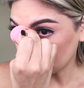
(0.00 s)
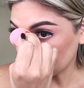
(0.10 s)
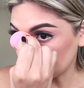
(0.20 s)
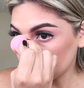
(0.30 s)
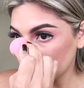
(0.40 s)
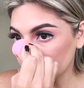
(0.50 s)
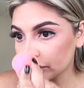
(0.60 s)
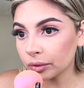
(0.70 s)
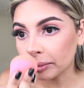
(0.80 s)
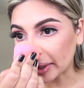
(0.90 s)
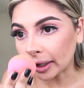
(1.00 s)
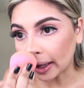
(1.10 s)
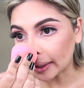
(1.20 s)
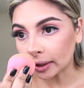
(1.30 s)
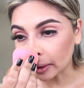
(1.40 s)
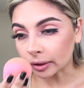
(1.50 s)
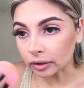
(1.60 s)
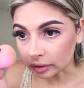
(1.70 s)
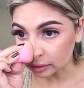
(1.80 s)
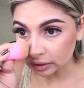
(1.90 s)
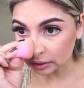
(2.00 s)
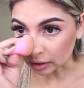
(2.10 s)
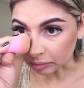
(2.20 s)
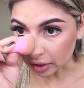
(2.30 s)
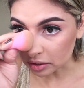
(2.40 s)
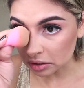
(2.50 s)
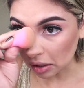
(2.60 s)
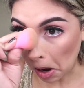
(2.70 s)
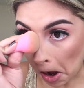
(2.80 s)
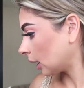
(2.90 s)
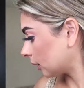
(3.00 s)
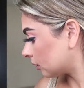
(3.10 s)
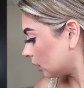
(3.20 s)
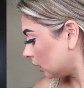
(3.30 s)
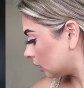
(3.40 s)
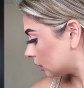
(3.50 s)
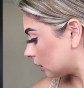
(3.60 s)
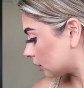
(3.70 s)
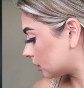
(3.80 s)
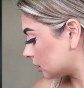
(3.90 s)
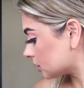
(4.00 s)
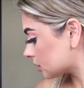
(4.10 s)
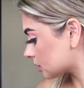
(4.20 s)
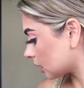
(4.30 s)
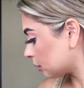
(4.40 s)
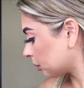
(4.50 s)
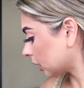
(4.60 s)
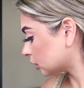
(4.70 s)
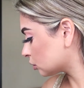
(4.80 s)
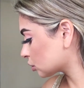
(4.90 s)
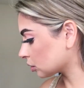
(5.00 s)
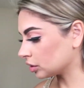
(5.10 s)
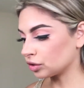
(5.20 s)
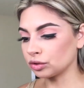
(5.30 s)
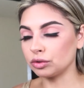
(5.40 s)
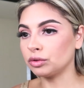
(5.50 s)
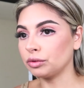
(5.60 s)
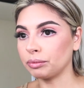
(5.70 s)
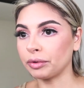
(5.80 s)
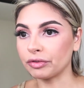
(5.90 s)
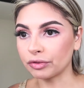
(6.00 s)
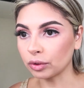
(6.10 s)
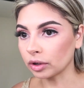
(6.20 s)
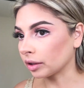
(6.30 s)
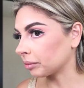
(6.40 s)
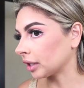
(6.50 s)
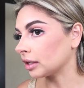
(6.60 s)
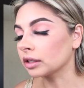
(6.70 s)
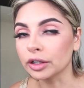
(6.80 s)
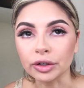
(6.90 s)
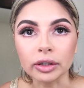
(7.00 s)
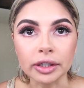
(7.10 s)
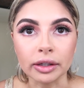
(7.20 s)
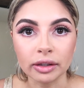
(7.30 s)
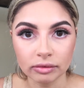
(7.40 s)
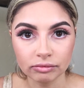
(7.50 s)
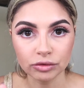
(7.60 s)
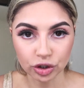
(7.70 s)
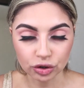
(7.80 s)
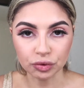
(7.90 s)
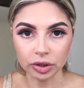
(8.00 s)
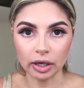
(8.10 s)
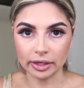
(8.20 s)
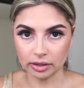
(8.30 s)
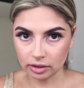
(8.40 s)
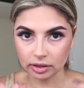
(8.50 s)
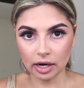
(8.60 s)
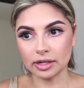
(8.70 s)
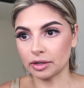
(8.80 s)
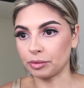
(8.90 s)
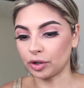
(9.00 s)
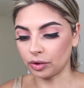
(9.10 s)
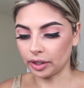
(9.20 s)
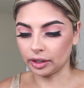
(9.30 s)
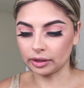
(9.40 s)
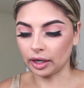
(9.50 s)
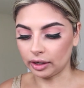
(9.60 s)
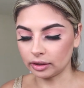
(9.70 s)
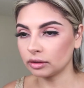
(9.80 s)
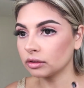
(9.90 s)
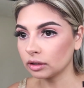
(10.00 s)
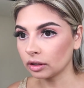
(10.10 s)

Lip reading: The beauty blender will make any look seamless. And then this step I usually do before, but I literally just realized this as I'm recording, that